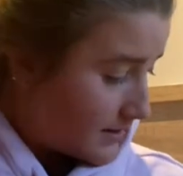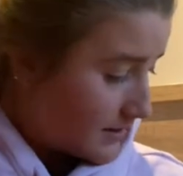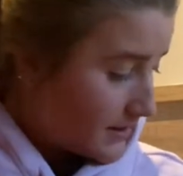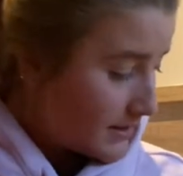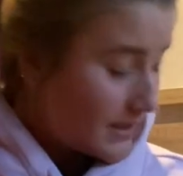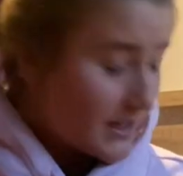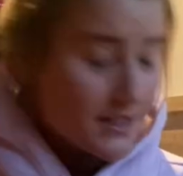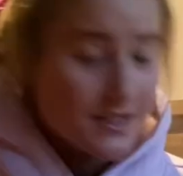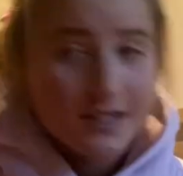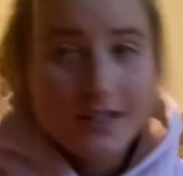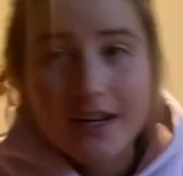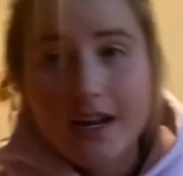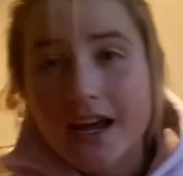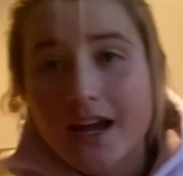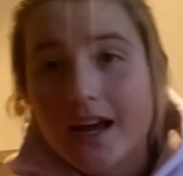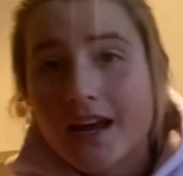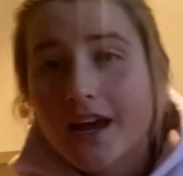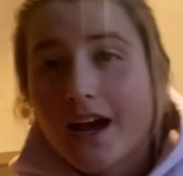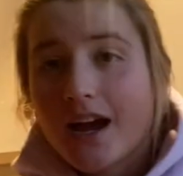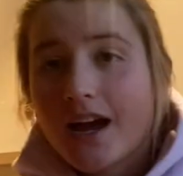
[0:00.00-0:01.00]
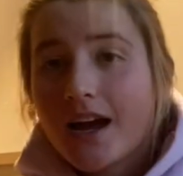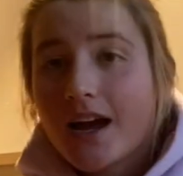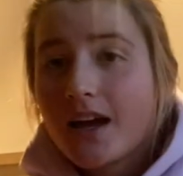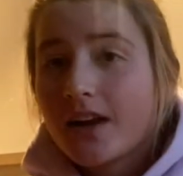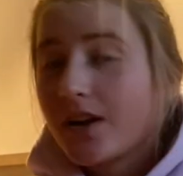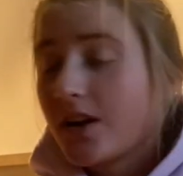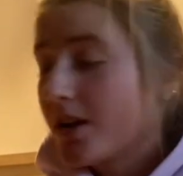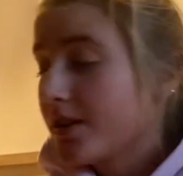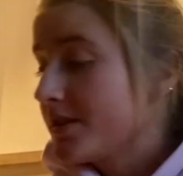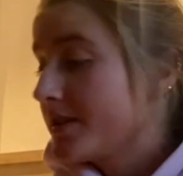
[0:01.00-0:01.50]
yesterday I had a
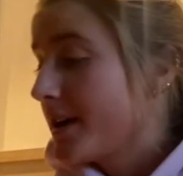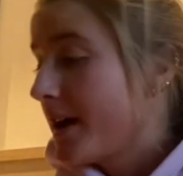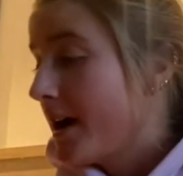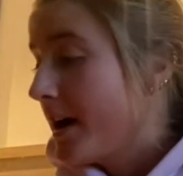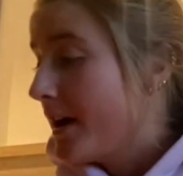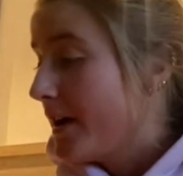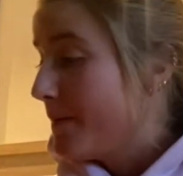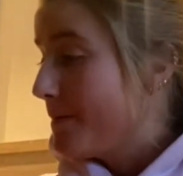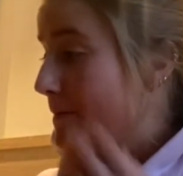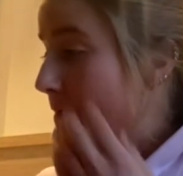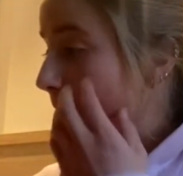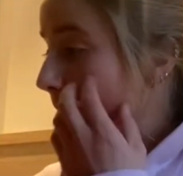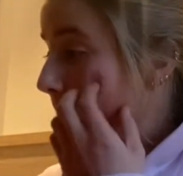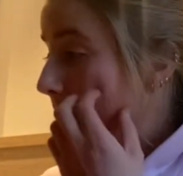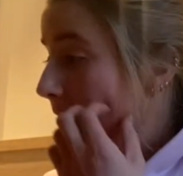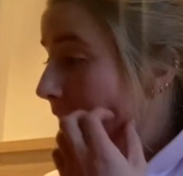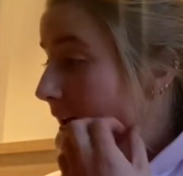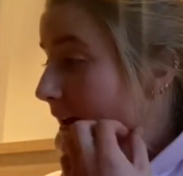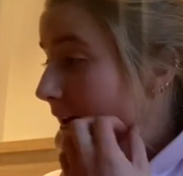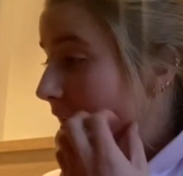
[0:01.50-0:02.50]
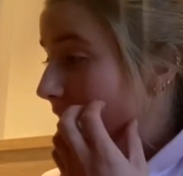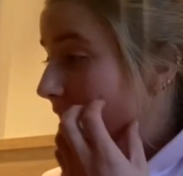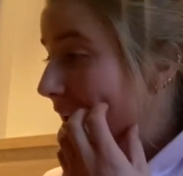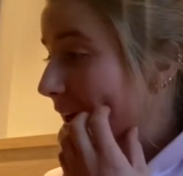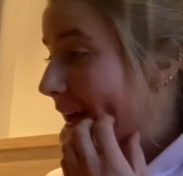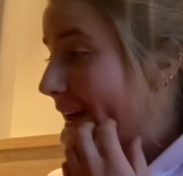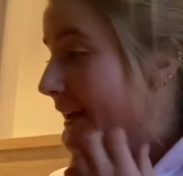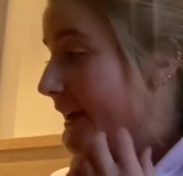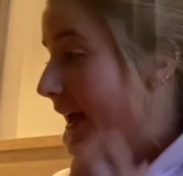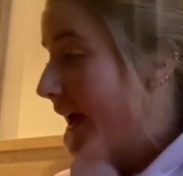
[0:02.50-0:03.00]
hard time
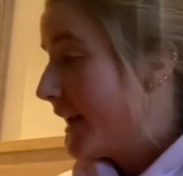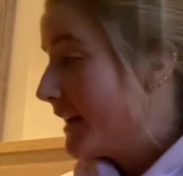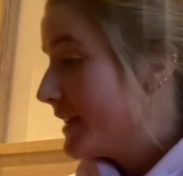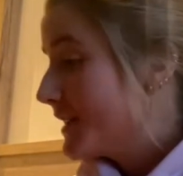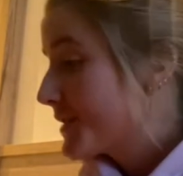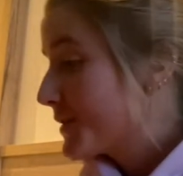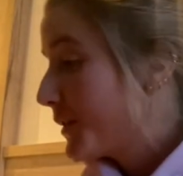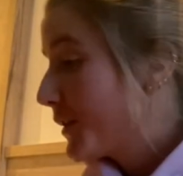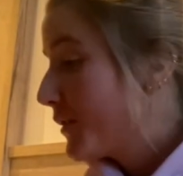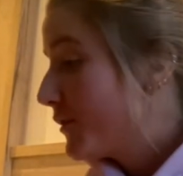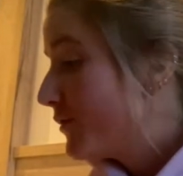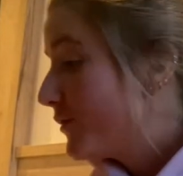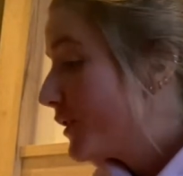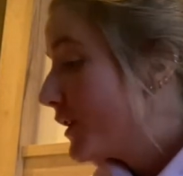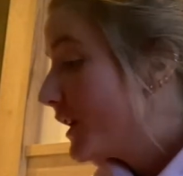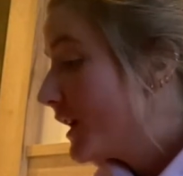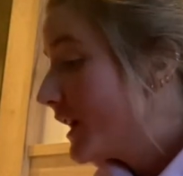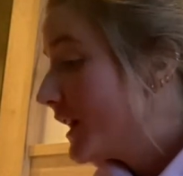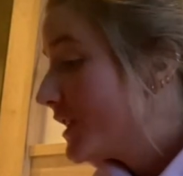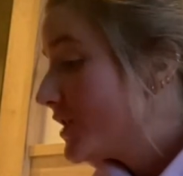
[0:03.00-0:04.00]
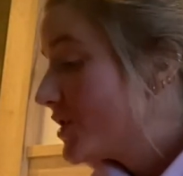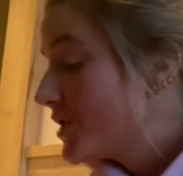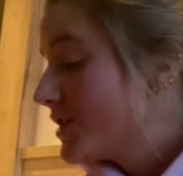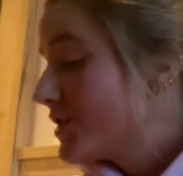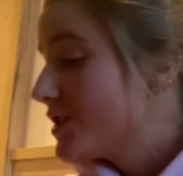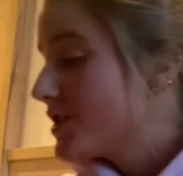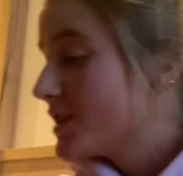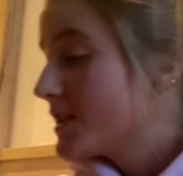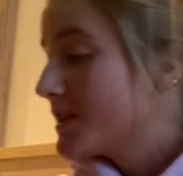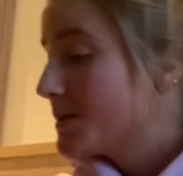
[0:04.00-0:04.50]
getting any sort of footage
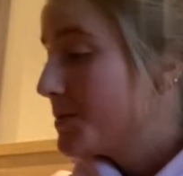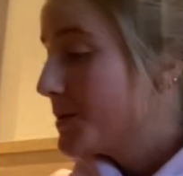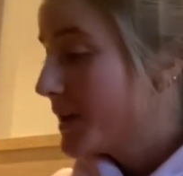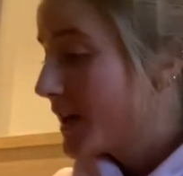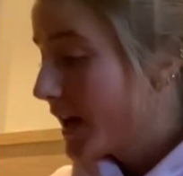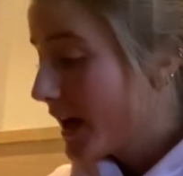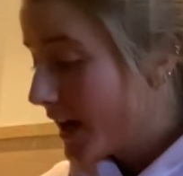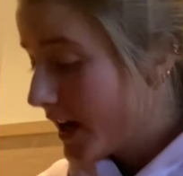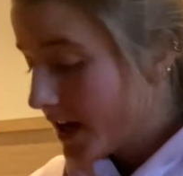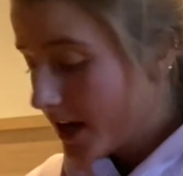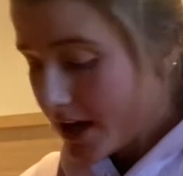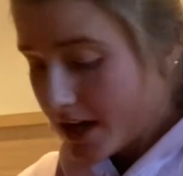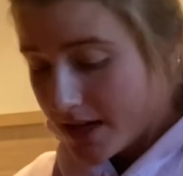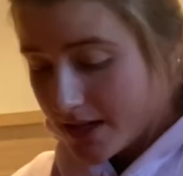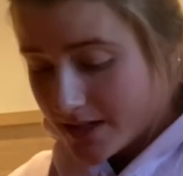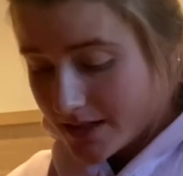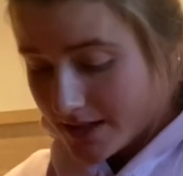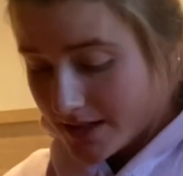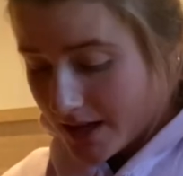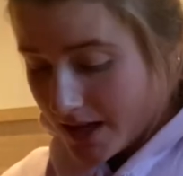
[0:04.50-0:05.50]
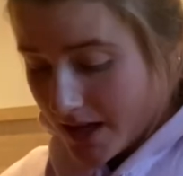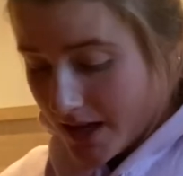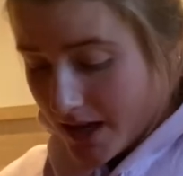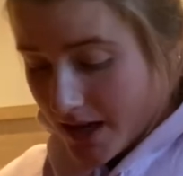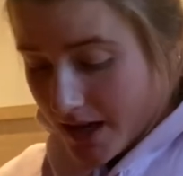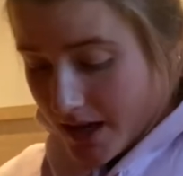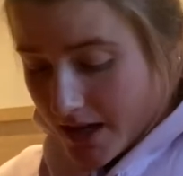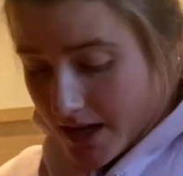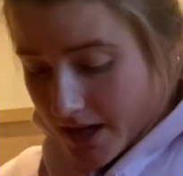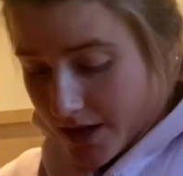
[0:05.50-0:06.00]
just because
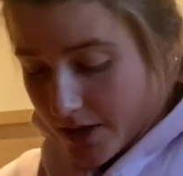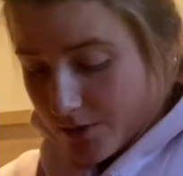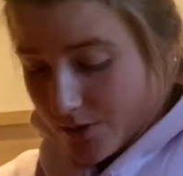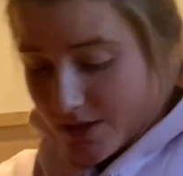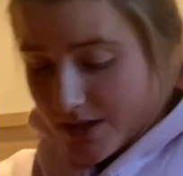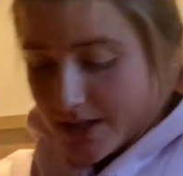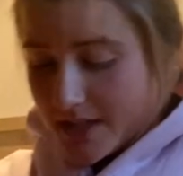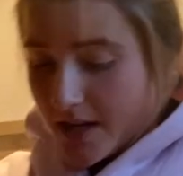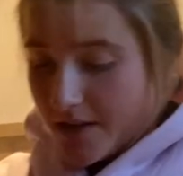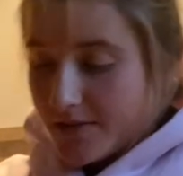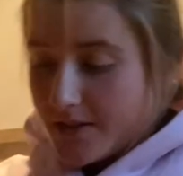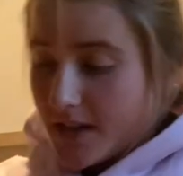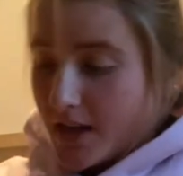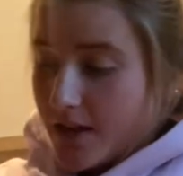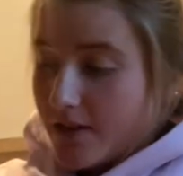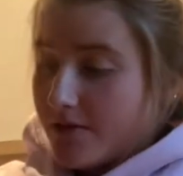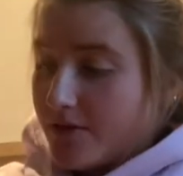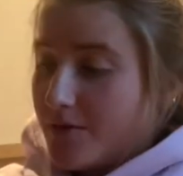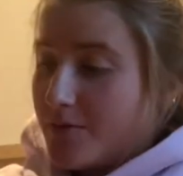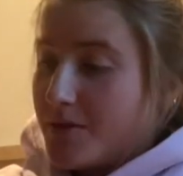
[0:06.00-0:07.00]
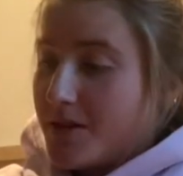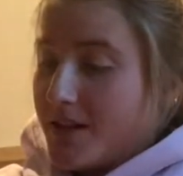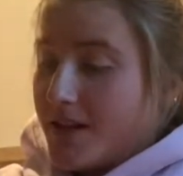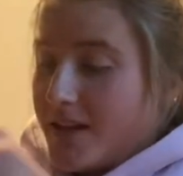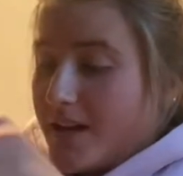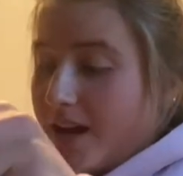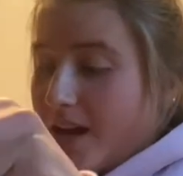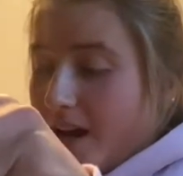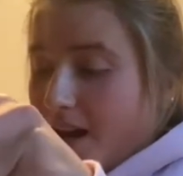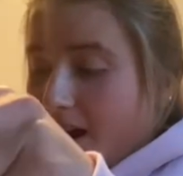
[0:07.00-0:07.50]
it was a tough day for
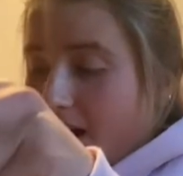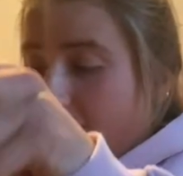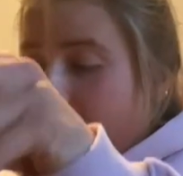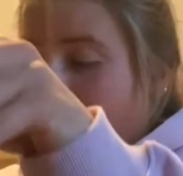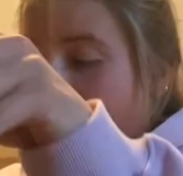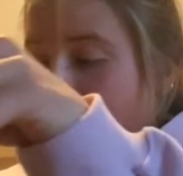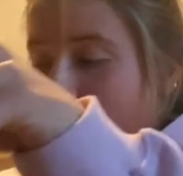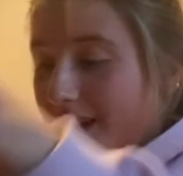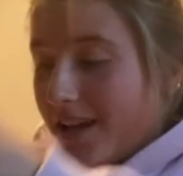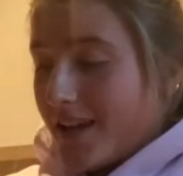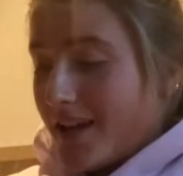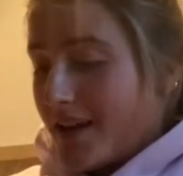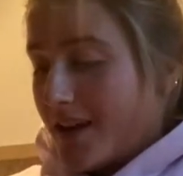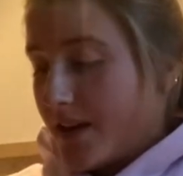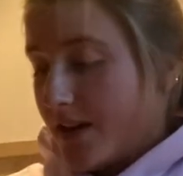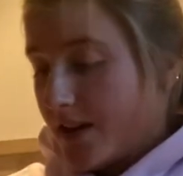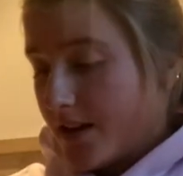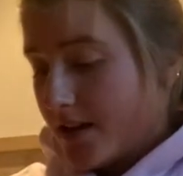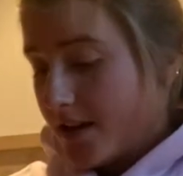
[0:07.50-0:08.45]
me. I